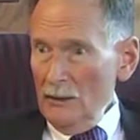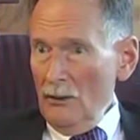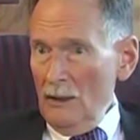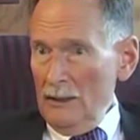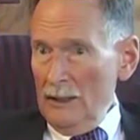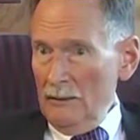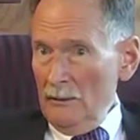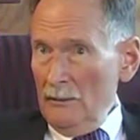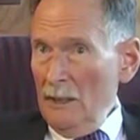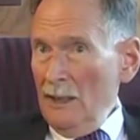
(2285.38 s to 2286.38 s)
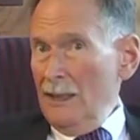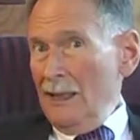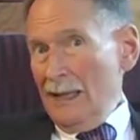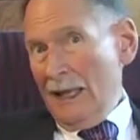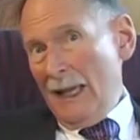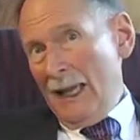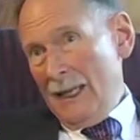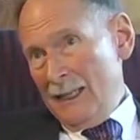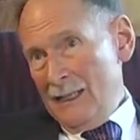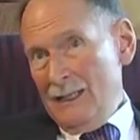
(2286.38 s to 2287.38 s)
long interim,
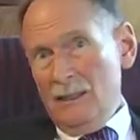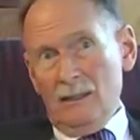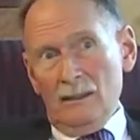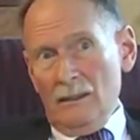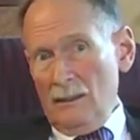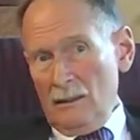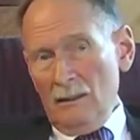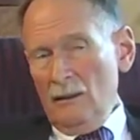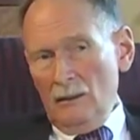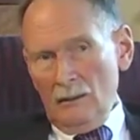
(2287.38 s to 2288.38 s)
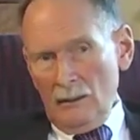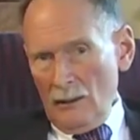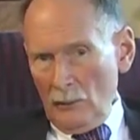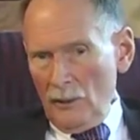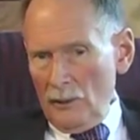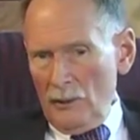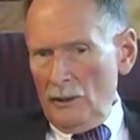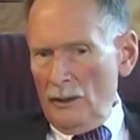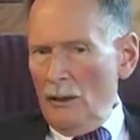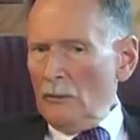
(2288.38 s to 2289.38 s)
and there were
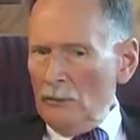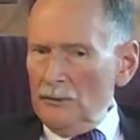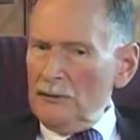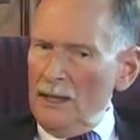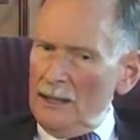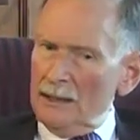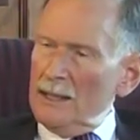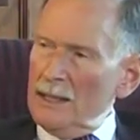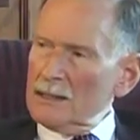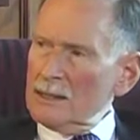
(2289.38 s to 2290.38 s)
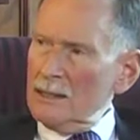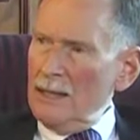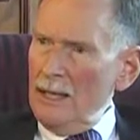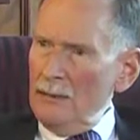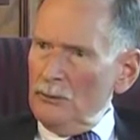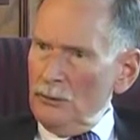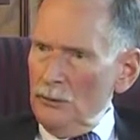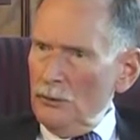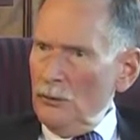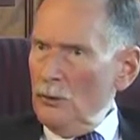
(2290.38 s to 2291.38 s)
a number of candidates that came
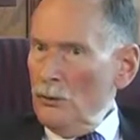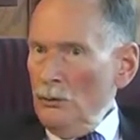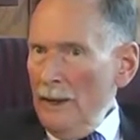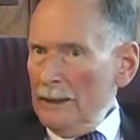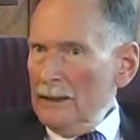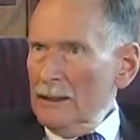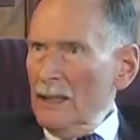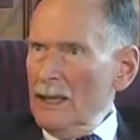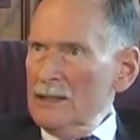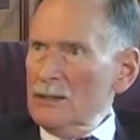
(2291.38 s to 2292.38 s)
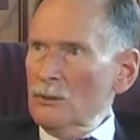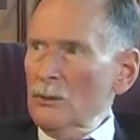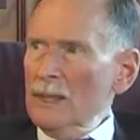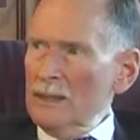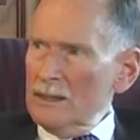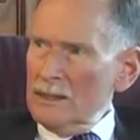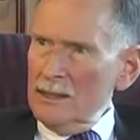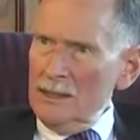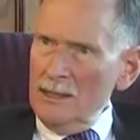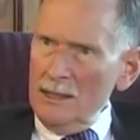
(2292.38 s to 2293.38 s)
through who recognized the weakness
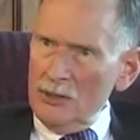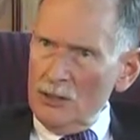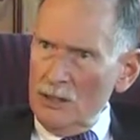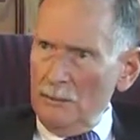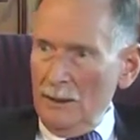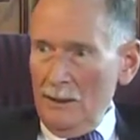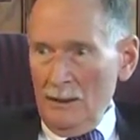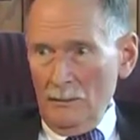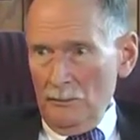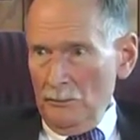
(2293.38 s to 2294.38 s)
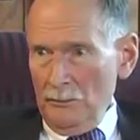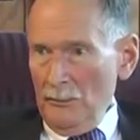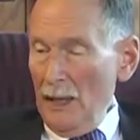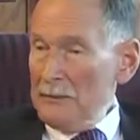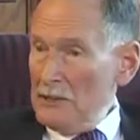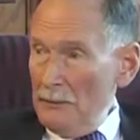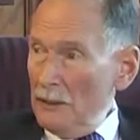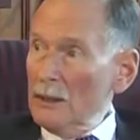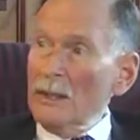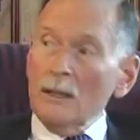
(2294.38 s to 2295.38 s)
of the deanship. I think Bob
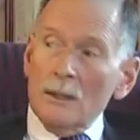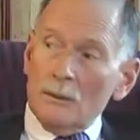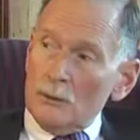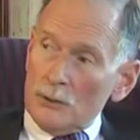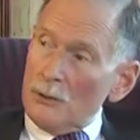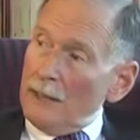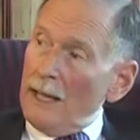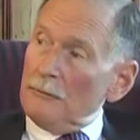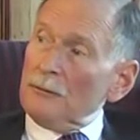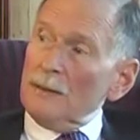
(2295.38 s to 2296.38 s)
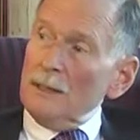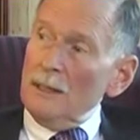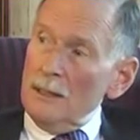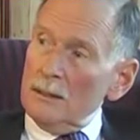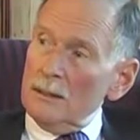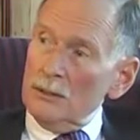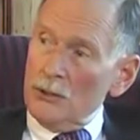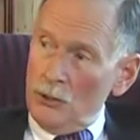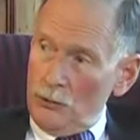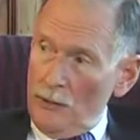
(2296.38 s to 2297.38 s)
Zimmer was doing everything he could to
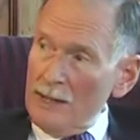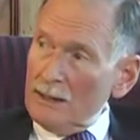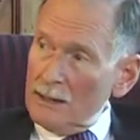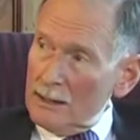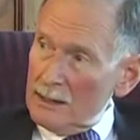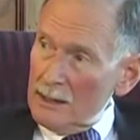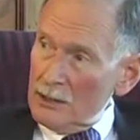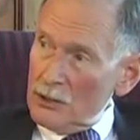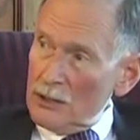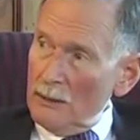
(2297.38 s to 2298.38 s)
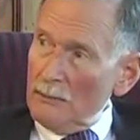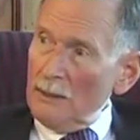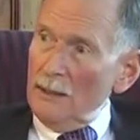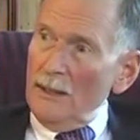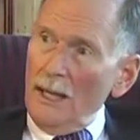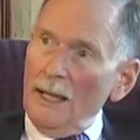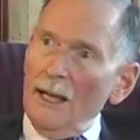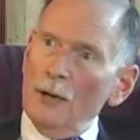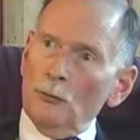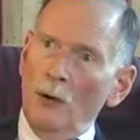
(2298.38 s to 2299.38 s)
strengthen the deanship, and
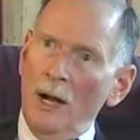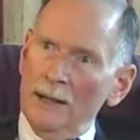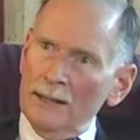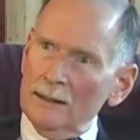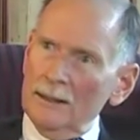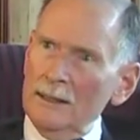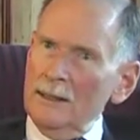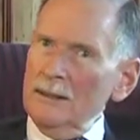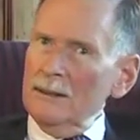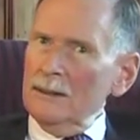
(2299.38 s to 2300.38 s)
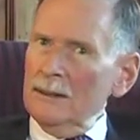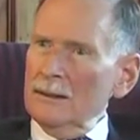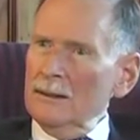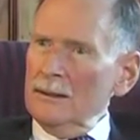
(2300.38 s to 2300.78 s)
ironically the